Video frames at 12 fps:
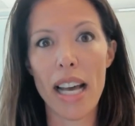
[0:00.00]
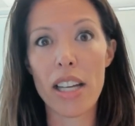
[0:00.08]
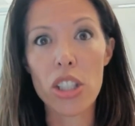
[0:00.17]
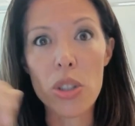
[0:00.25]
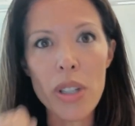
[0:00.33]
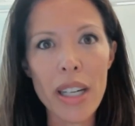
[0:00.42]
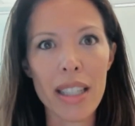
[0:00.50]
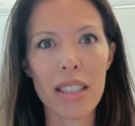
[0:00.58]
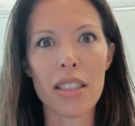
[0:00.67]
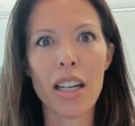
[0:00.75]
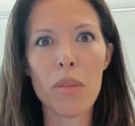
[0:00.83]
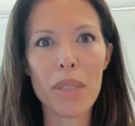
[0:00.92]
and unit
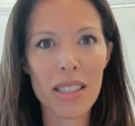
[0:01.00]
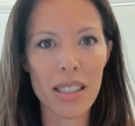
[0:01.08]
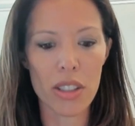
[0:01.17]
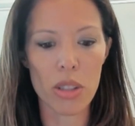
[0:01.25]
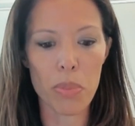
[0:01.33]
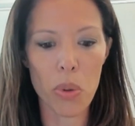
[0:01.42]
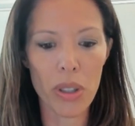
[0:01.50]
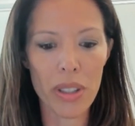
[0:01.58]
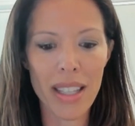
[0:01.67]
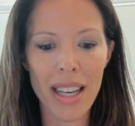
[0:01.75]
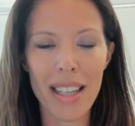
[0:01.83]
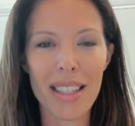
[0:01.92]
economics that support
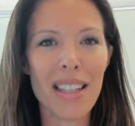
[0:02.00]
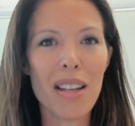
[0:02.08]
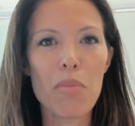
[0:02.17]
that,